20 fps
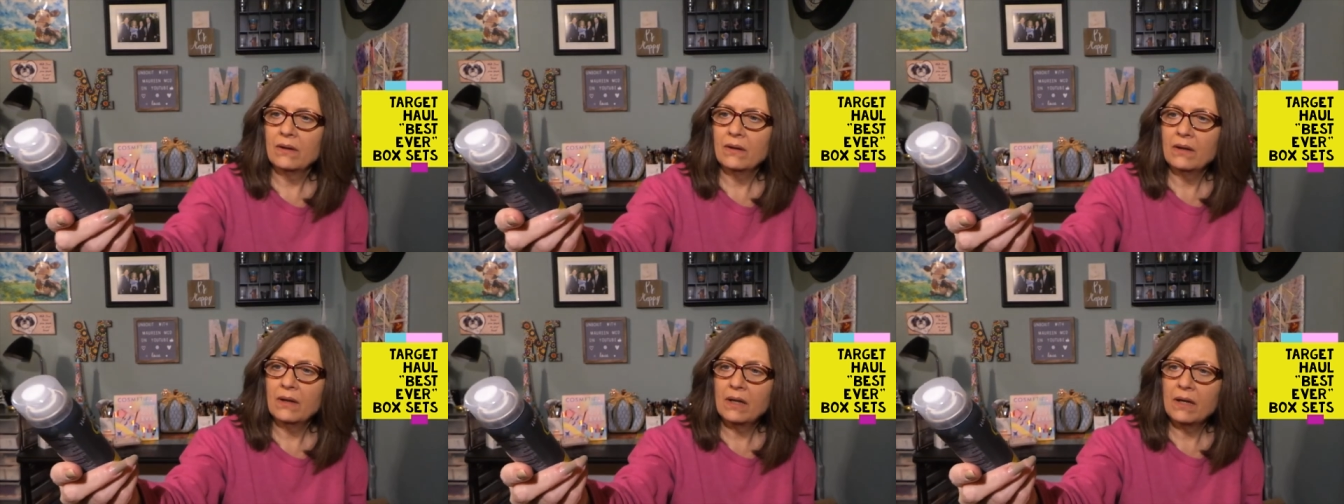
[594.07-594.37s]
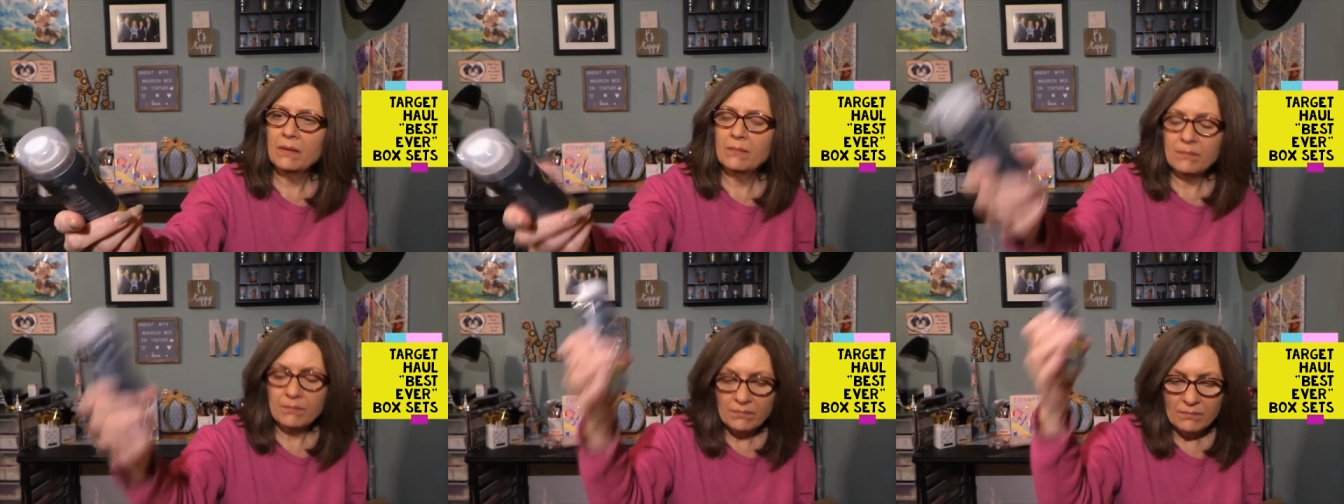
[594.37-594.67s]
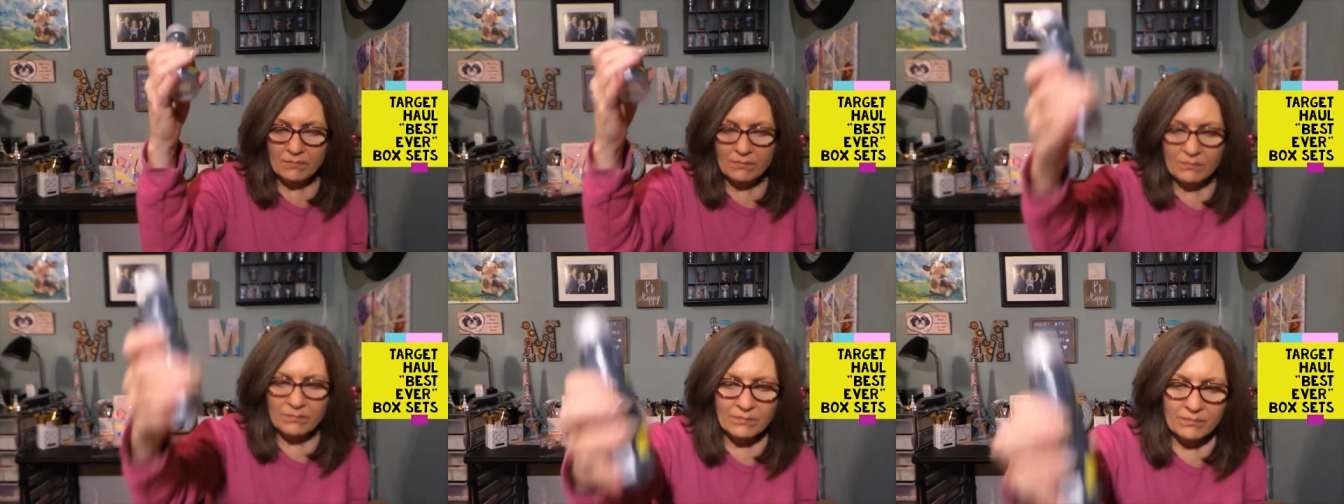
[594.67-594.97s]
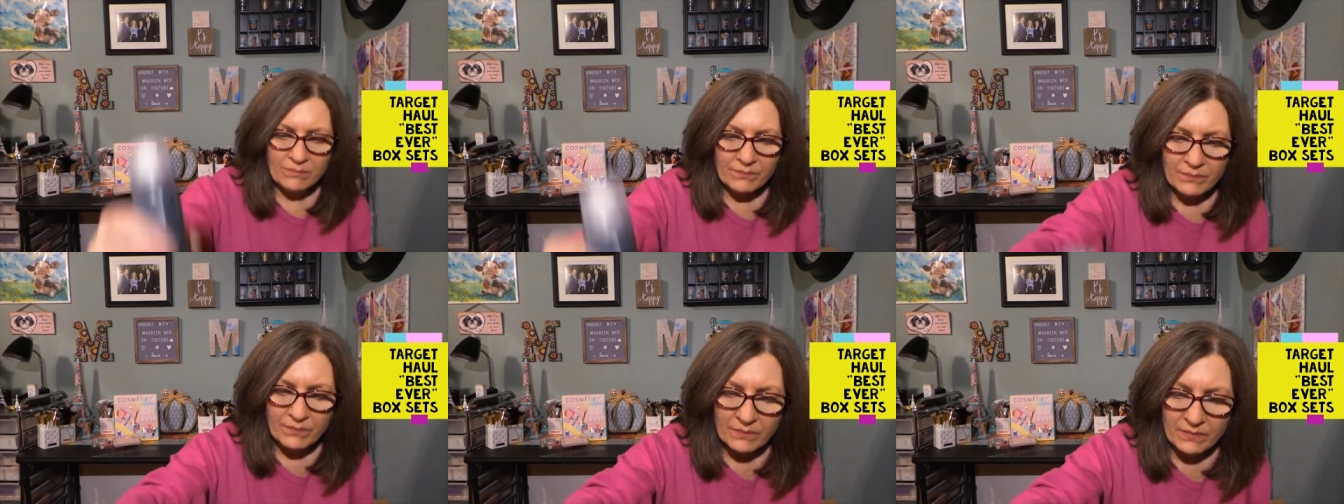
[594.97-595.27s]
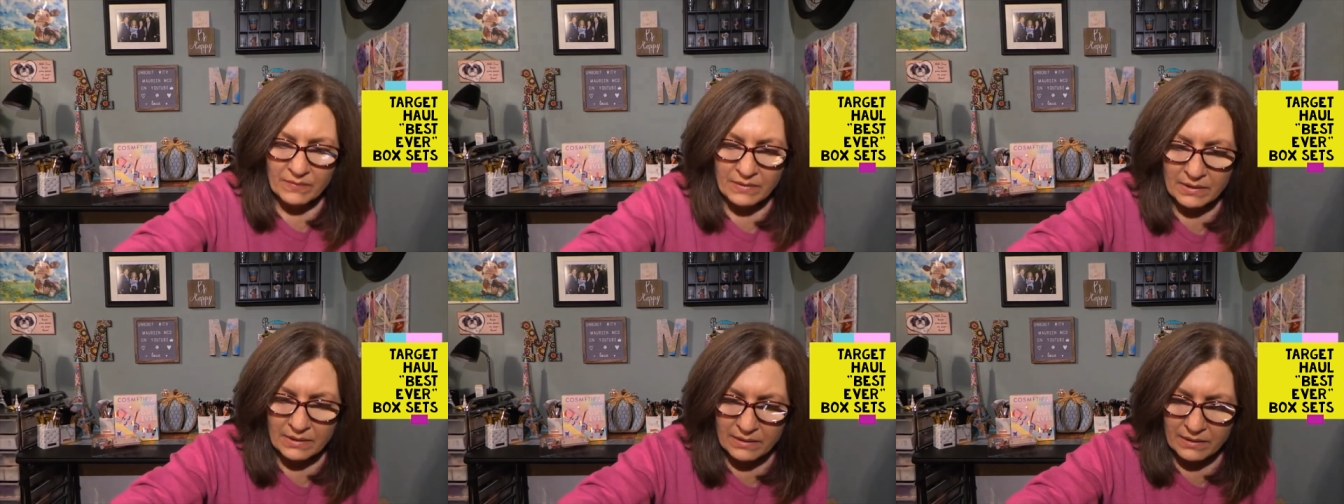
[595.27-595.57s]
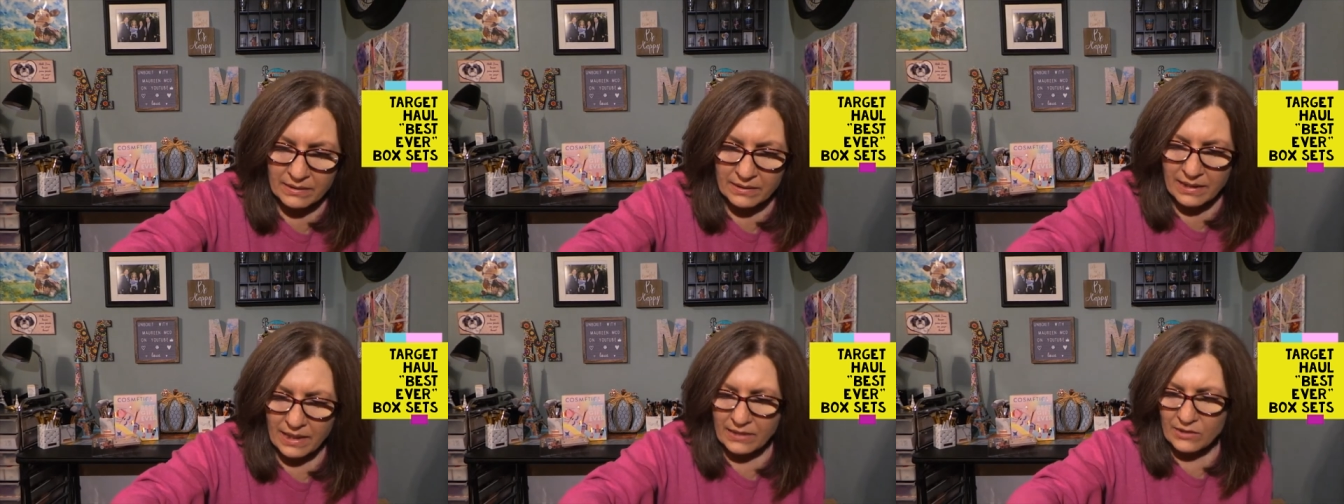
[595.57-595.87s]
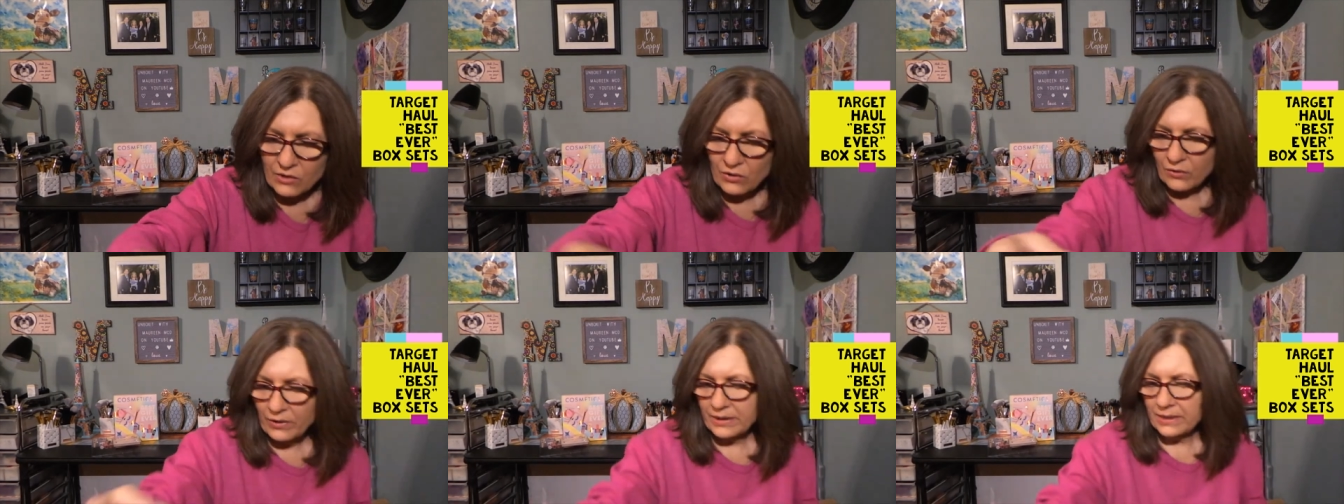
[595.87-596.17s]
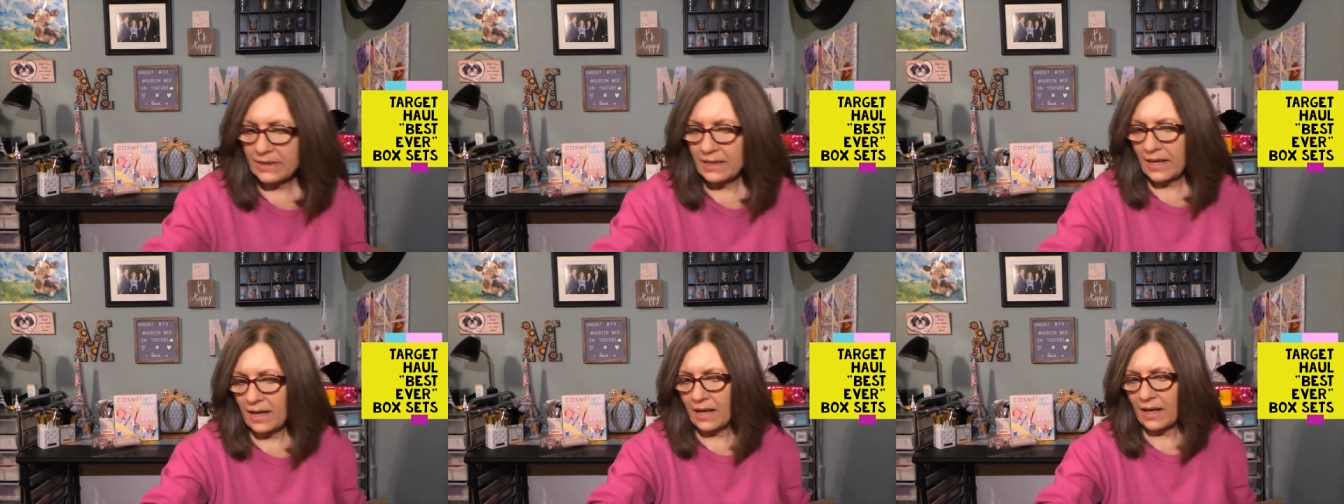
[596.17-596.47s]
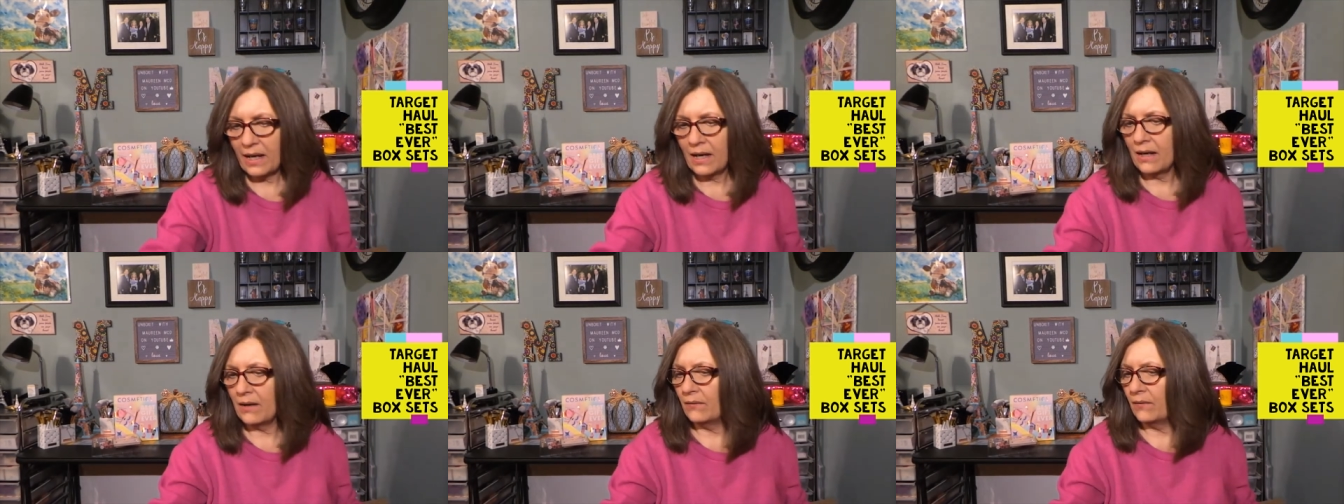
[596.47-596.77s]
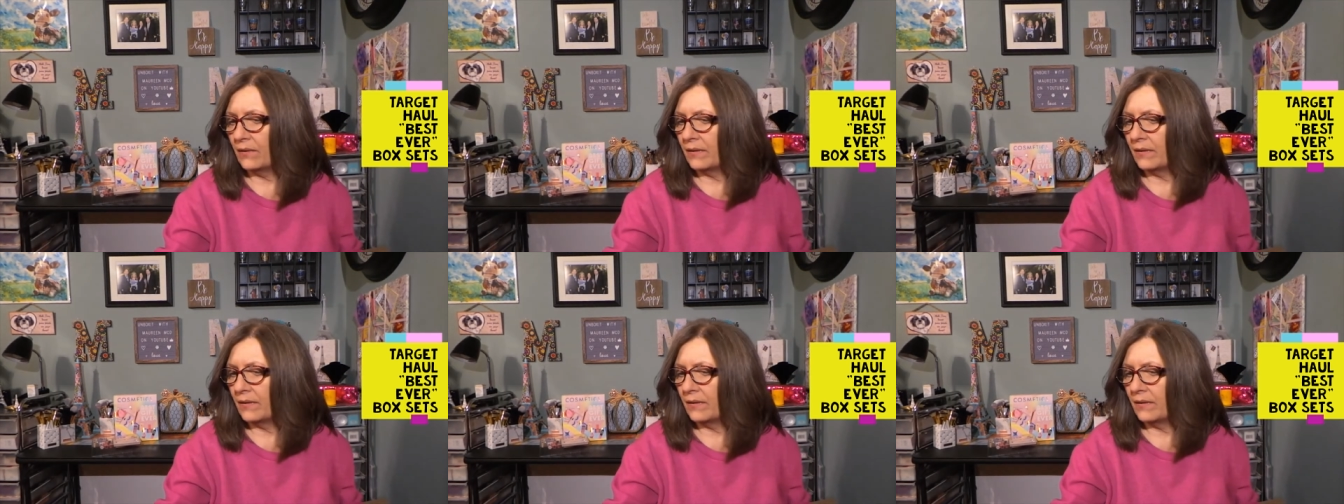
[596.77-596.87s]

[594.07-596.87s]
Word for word: Um, that's great to have.